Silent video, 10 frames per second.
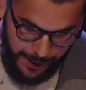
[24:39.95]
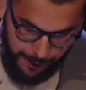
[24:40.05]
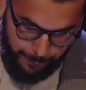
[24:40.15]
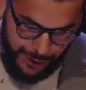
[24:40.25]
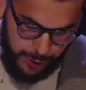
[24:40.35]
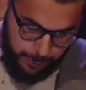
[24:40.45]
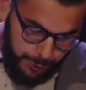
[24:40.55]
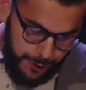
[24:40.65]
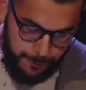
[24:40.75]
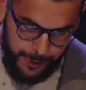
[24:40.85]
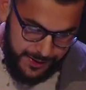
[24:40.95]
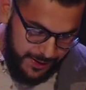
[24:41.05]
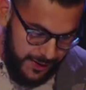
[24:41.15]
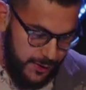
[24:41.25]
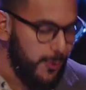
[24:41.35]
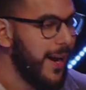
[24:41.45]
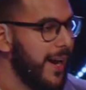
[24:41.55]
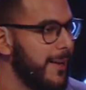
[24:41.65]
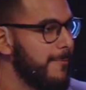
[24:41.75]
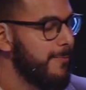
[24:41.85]
Now, Frederick Bruner puts it this
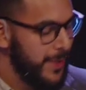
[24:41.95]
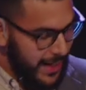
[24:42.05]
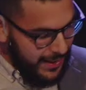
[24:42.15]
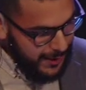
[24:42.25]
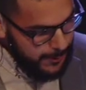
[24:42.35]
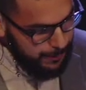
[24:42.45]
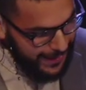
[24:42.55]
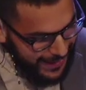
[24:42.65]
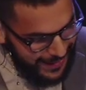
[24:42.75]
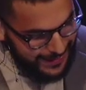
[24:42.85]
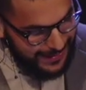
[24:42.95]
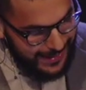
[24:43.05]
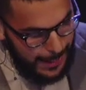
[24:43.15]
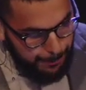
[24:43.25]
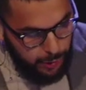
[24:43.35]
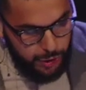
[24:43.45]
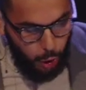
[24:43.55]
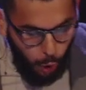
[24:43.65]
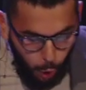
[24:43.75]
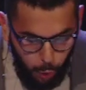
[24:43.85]
way. He says, being a disciple has
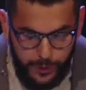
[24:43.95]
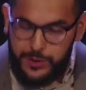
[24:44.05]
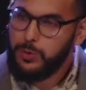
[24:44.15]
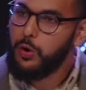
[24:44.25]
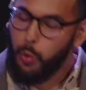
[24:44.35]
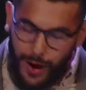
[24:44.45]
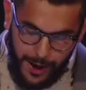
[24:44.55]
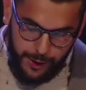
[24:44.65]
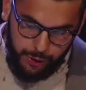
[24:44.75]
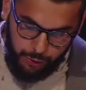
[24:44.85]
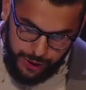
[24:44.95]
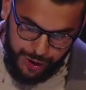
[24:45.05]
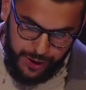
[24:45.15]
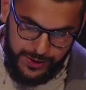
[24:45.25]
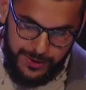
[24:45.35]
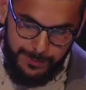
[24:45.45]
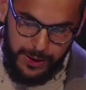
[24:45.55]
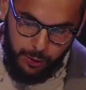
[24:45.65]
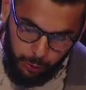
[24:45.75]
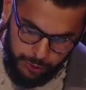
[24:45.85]
always required Christians to
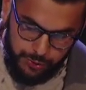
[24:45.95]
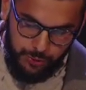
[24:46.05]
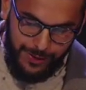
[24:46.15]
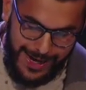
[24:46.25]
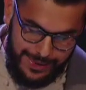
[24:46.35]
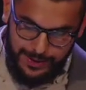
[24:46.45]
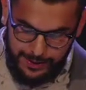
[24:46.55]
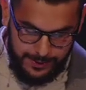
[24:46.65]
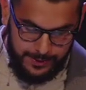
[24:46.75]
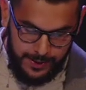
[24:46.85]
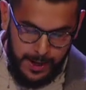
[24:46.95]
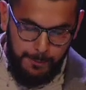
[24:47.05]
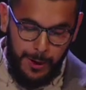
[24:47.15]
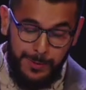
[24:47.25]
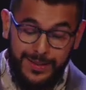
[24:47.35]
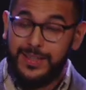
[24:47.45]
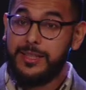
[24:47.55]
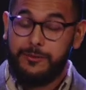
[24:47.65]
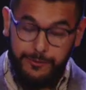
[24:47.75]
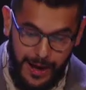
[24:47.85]
be cultural atheists, publicly
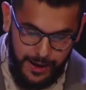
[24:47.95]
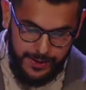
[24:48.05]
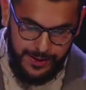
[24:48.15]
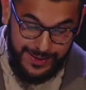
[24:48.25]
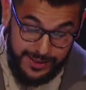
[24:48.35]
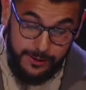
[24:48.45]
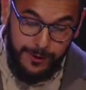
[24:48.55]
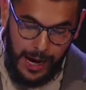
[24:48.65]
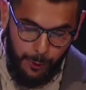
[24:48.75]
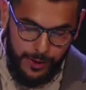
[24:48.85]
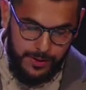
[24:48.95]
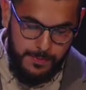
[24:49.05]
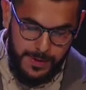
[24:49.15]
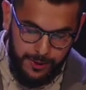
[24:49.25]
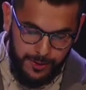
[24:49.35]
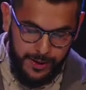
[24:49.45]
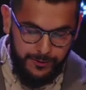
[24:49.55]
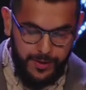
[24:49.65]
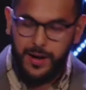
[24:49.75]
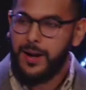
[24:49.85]
disavowing the myriad
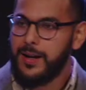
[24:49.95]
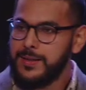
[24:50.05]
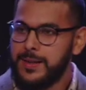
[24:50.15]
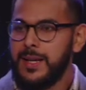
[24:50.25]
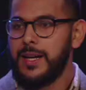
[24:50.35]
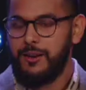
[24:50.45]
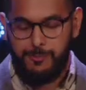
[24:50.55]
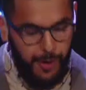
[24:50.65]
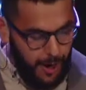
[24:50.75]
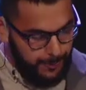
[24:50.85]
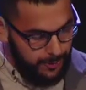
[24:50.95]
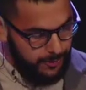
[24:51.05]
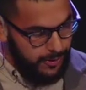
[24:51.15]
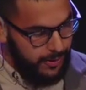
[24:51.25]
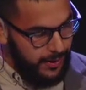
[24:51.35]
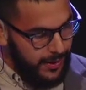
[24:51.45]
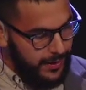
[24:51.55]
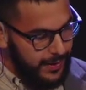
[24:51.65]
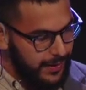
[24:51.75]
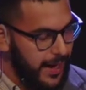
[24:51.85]
of gods of popular
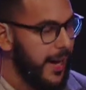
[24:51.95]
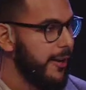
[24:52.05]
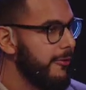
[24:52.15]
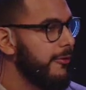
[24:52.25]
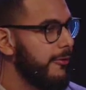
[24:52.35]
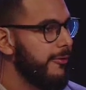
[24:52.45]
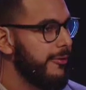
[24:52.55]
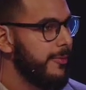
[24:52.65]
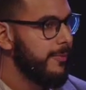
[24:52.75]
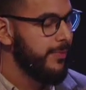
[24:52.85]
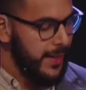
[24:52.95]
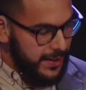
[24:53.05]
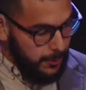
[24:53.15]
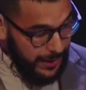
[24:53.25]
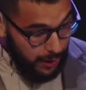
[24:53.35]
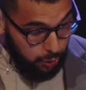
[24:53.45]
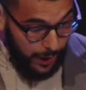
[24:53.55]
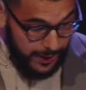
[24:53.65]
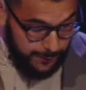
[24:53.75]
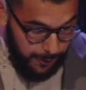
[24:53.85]
life. To be a
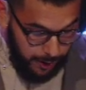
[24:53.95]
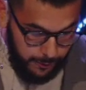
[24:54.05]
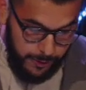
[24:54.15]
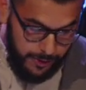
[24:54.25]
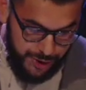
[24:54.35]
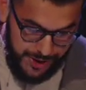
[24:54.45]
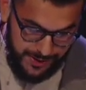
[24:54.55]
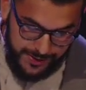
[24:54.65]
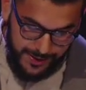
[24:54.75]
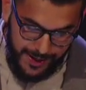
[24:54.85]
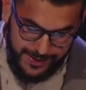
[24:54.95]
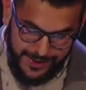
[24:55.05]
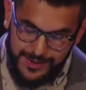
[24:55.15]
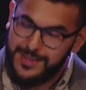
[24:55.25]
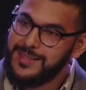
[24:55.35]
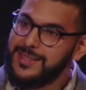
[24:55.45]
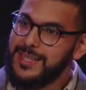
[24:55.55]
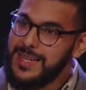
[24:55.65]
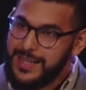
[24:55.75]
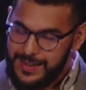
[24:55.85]
Christ follower, Jesus says, is to
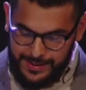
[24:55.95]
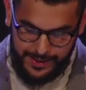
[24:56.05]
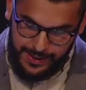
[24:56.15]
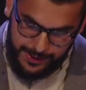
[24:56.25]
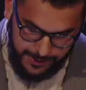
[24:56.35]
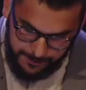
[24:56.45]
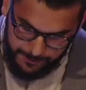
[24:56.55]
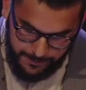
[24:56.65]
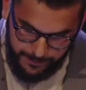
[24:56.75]
seek his kingdom